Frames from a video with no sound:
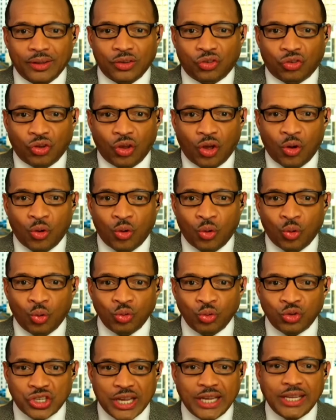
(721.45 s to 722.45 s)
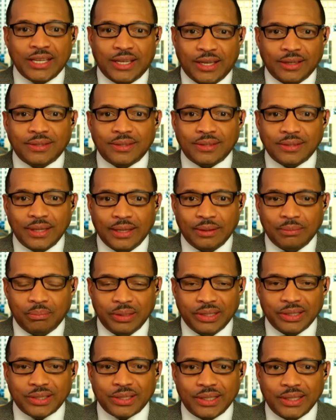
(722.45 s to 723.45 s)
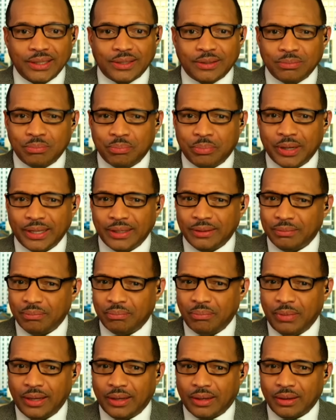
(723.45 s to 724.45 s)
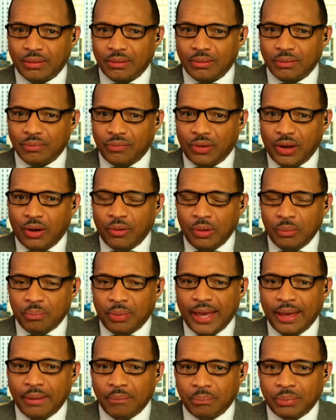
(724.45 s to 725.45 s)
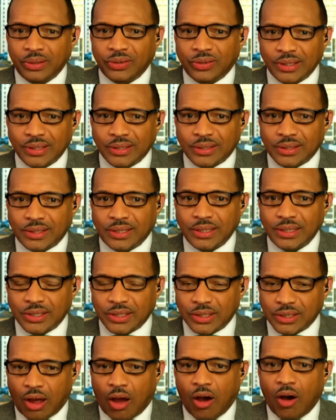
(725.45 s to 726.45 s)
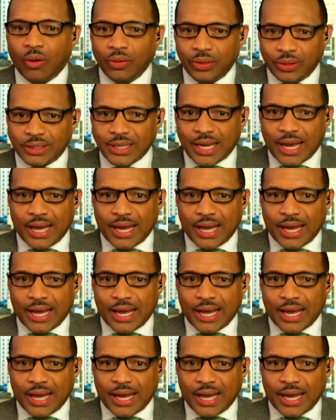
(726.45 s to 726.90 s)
so genius in business, but make very bad business decisions all the time.